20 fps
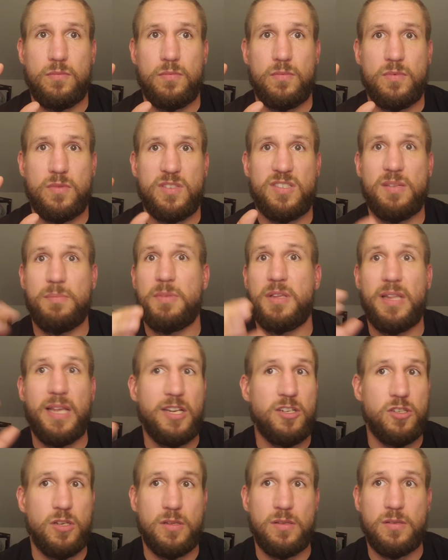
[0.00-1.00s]

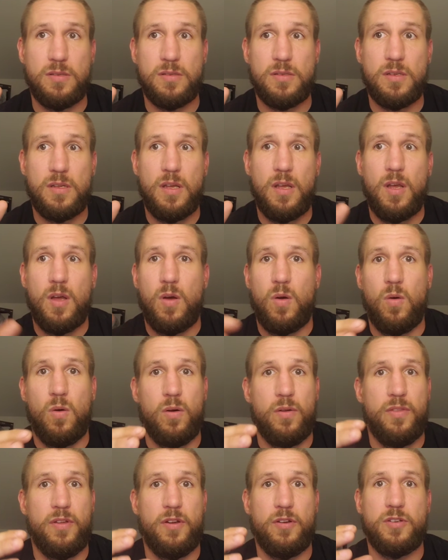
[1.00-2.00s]
simulations,
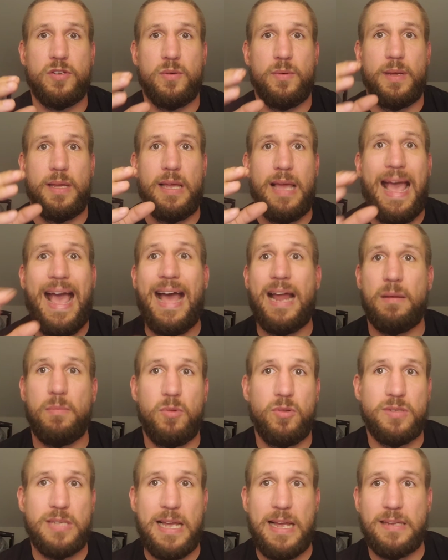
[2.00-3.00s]
or they're doing
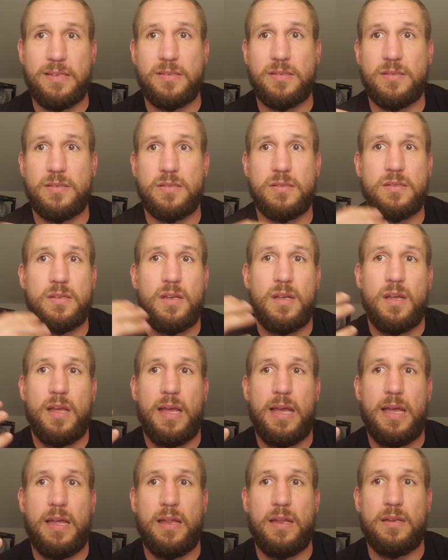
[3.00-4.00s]
animal tests
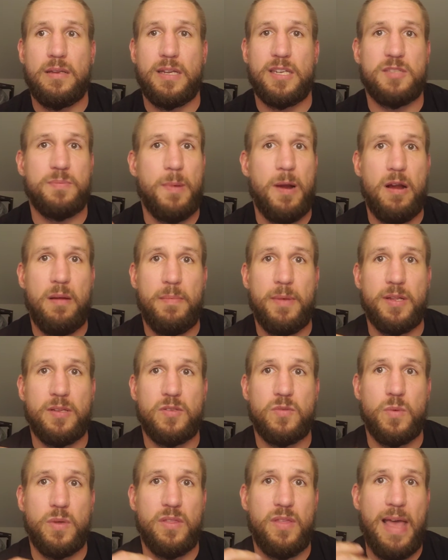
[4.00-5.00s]
and
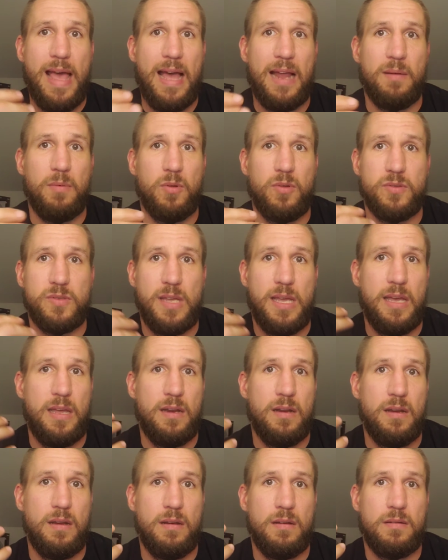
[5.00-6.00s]
experiments with animals
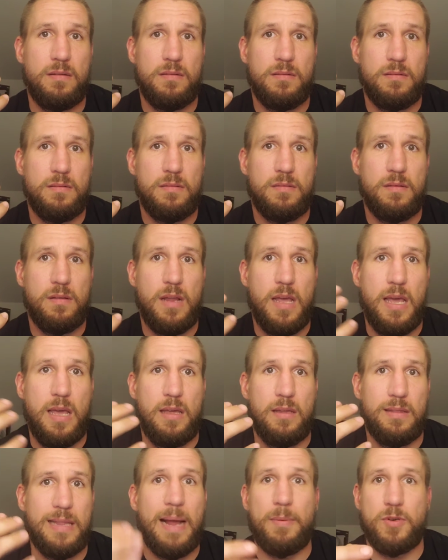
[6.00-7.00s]
in a
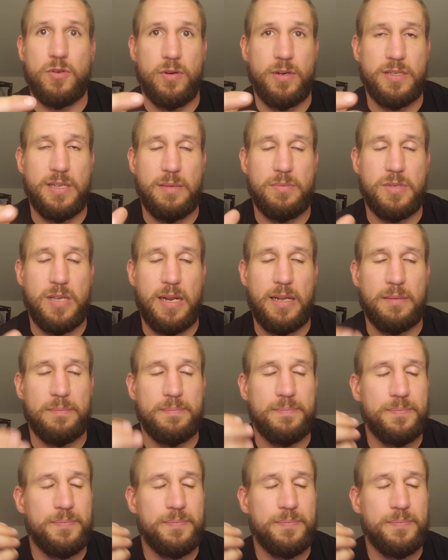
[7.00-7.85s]
laboratory type setting.